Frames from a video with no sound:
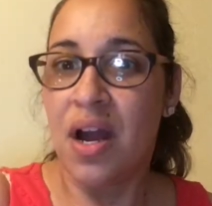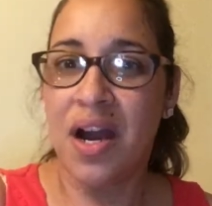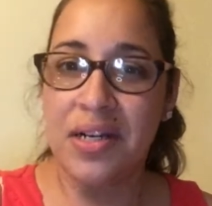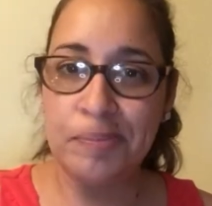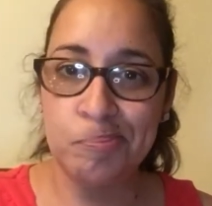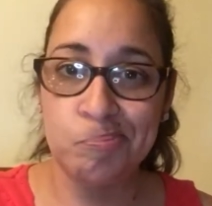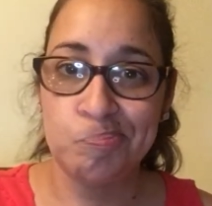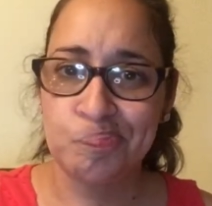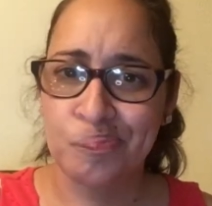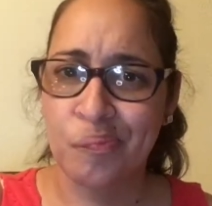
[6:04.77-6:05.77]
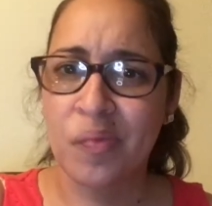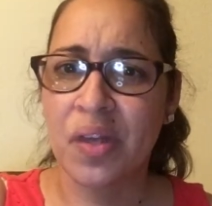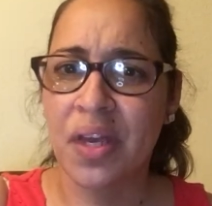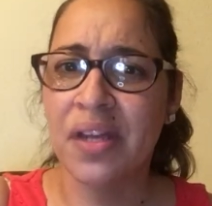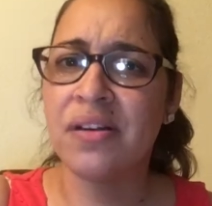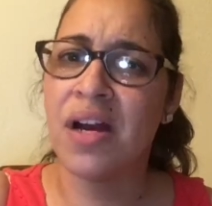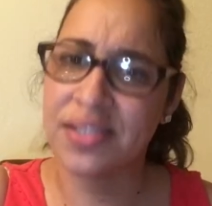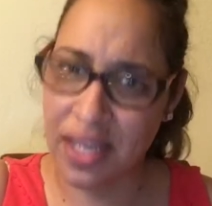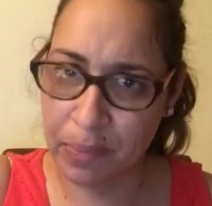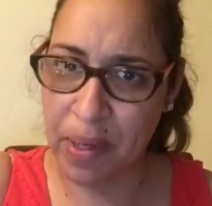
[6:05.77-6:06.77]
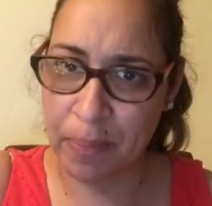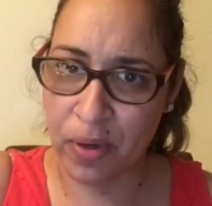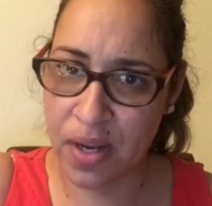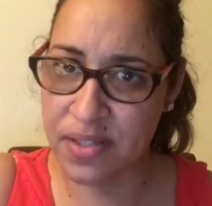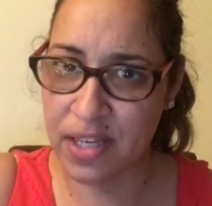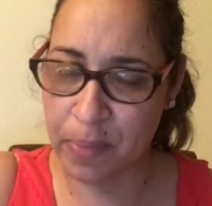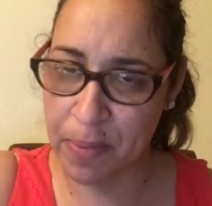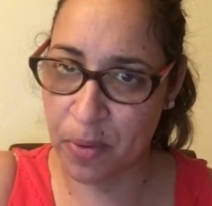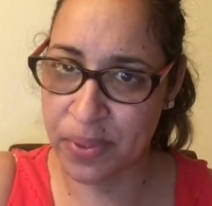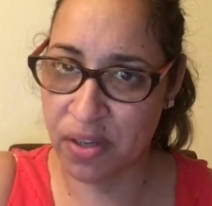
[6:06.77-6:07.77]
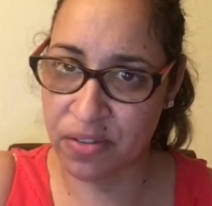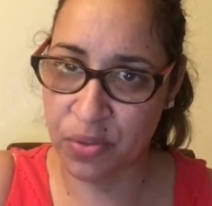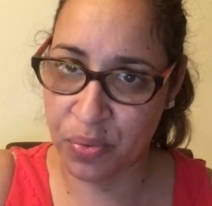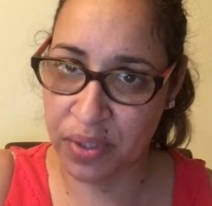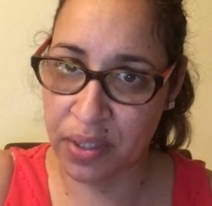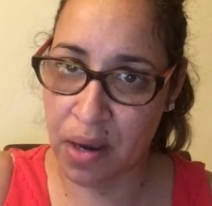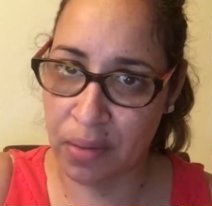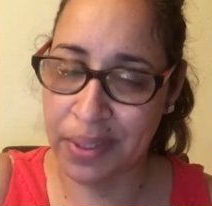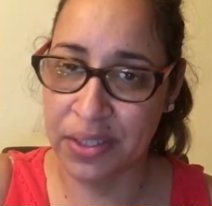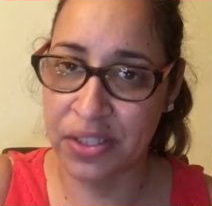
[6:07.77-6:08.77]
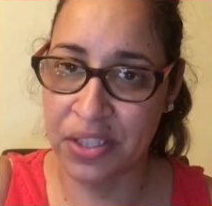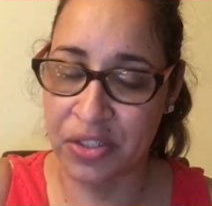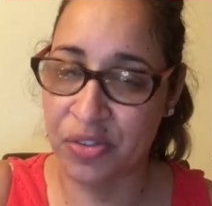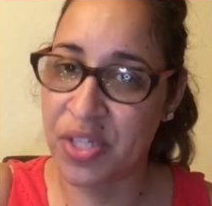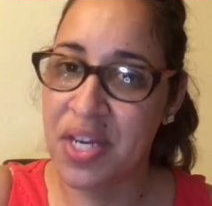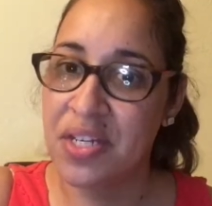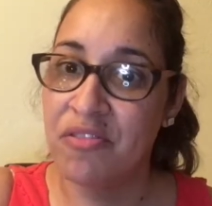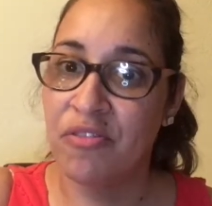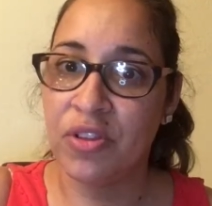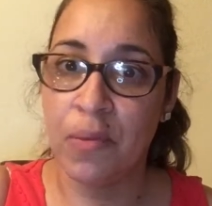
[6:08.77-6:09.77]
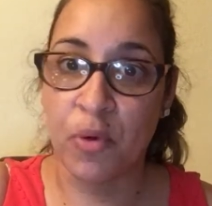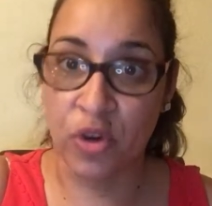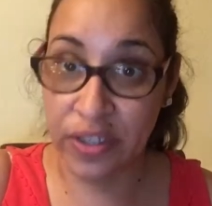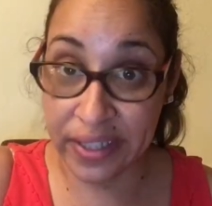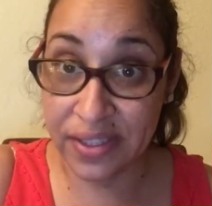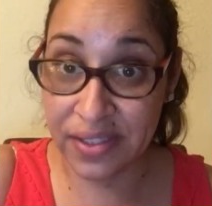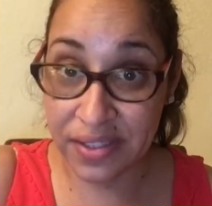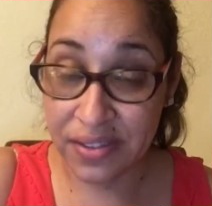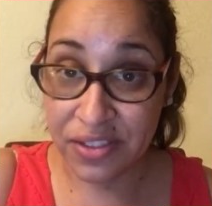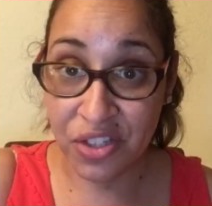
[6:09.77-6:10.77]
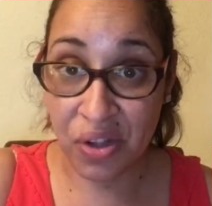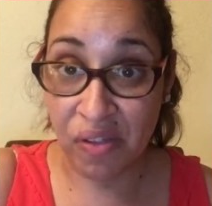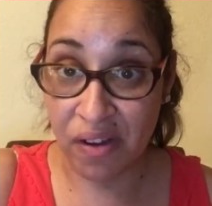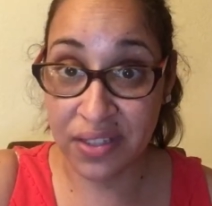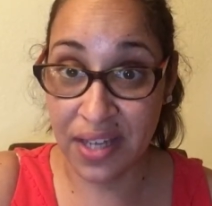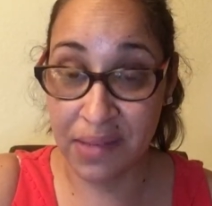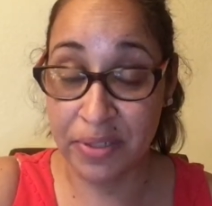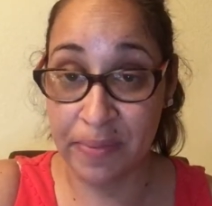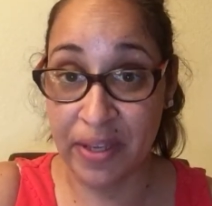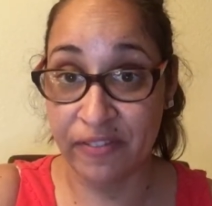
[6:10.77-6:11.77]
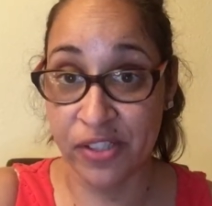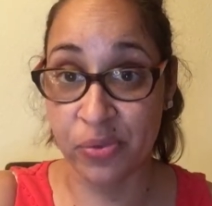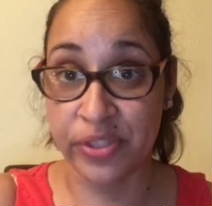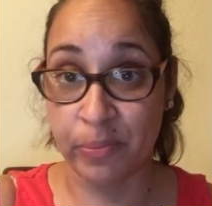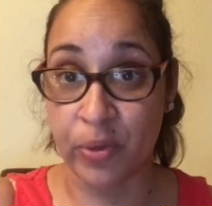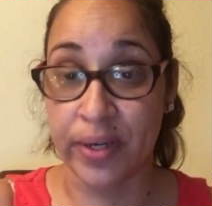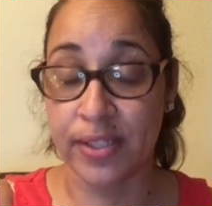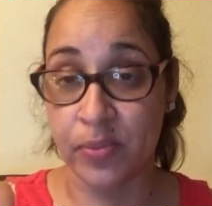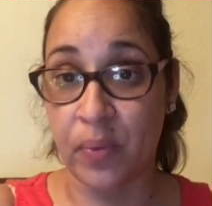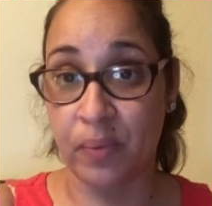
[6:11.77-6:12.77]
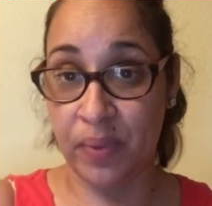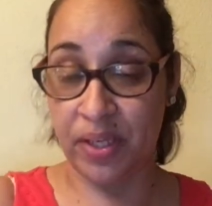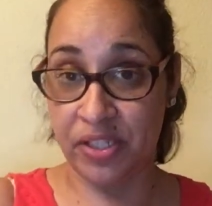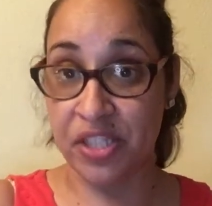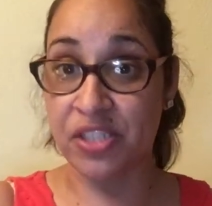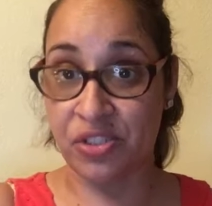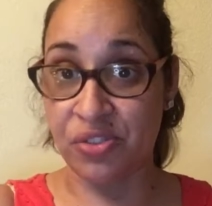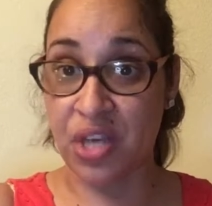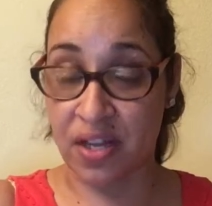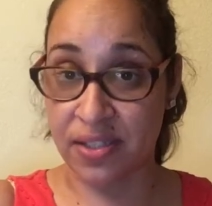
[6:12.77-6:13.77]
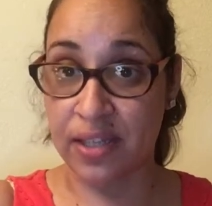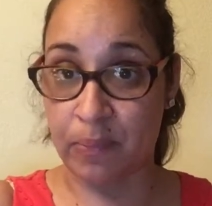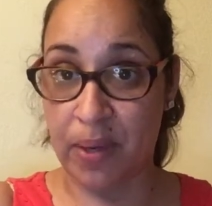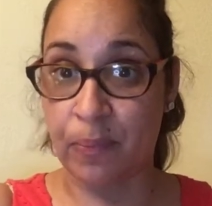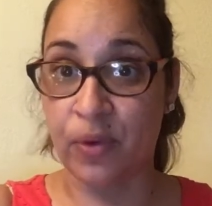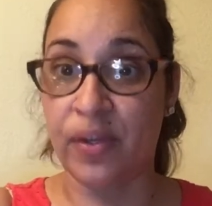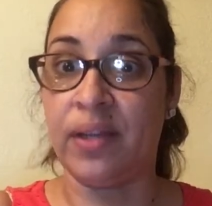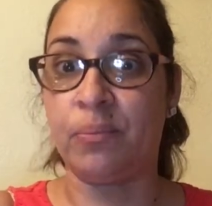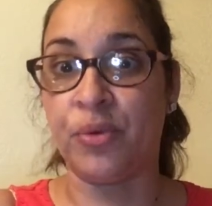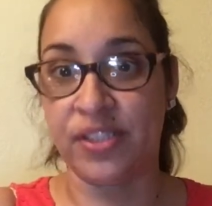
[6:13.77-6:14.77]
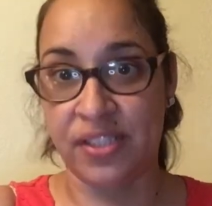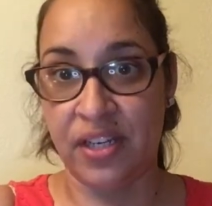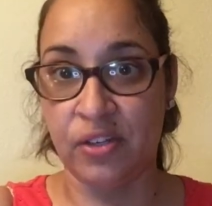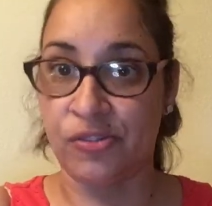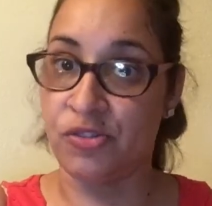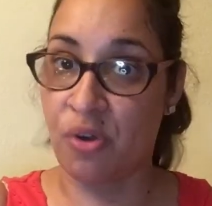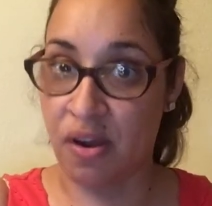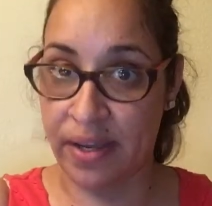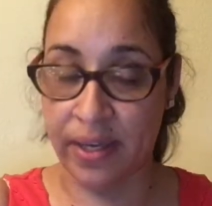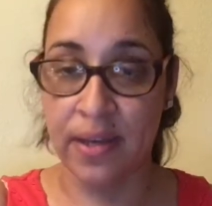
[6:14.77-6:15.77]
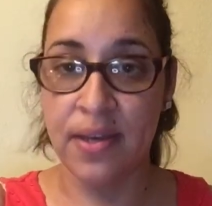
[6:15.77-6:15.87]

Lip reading: And contact paper. Contact paper was also really common to use. Laborious, took a long time to make visual supports when we just used contact paper and printing or drawing.